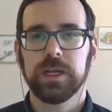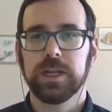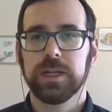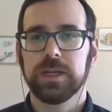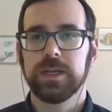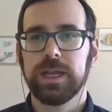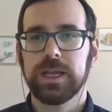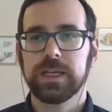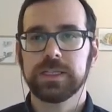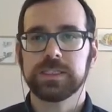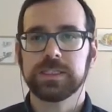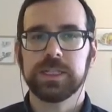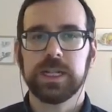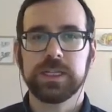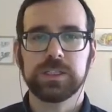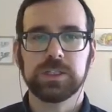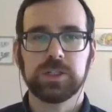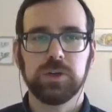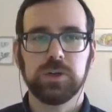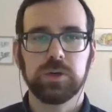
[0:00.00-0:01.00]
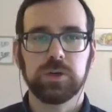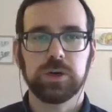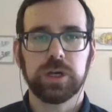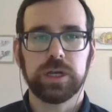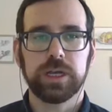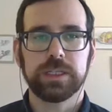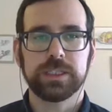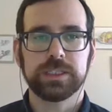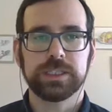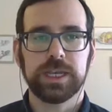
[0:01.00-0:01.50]
Next, let's look
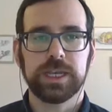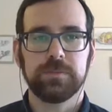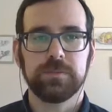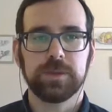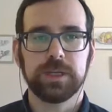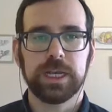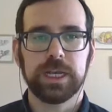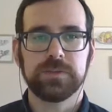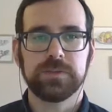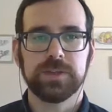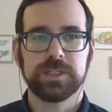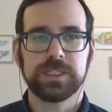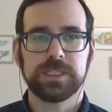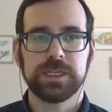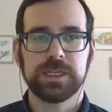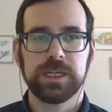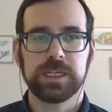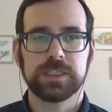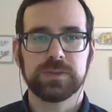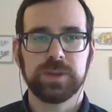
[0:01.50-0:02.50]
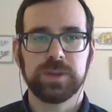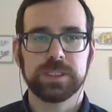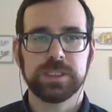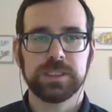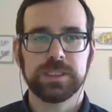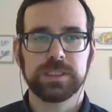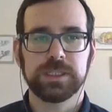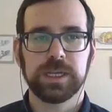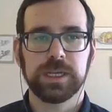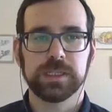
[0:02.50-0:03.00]
at some gas vesicle expressing
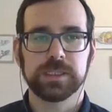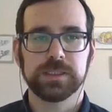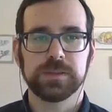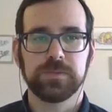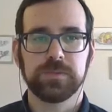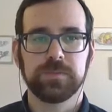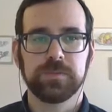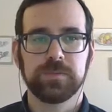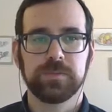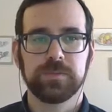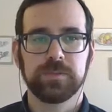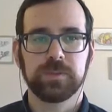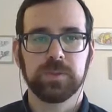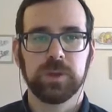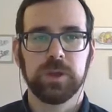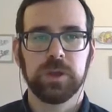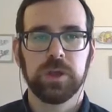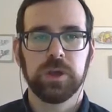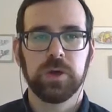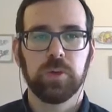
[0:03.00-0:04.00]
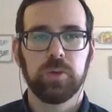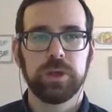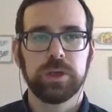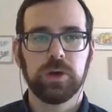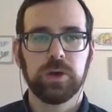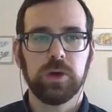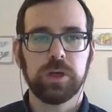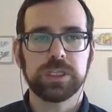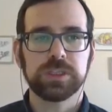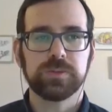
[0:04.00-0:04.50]
cells. We
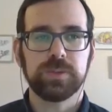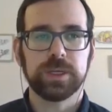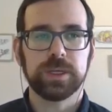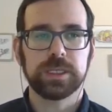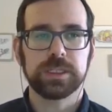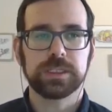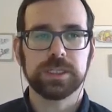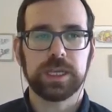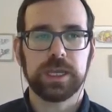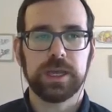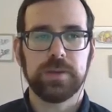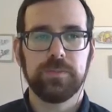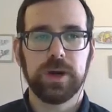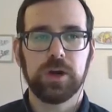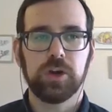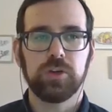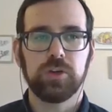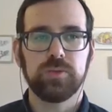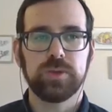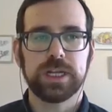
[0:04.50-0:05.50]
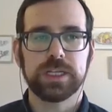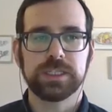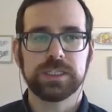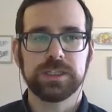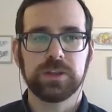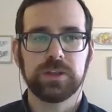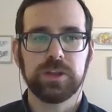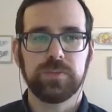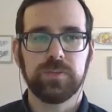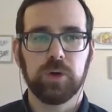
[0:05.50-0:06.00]
co-expressed a
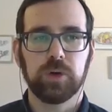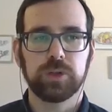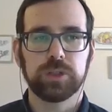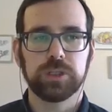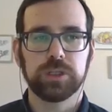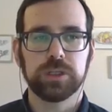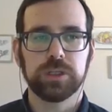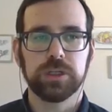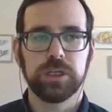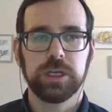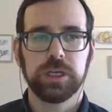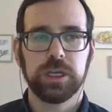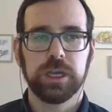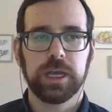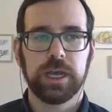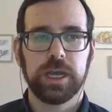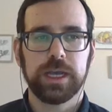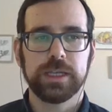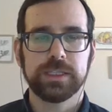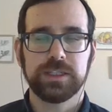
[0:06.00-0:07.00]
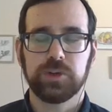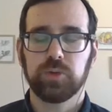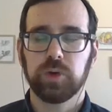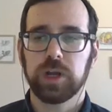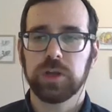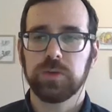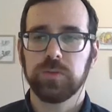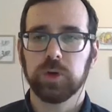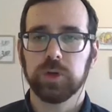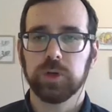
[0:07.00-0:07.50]
bioluminescent reporter as a
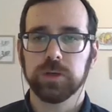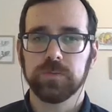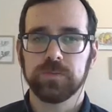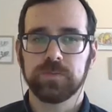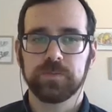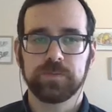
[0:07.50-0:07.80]
drug model.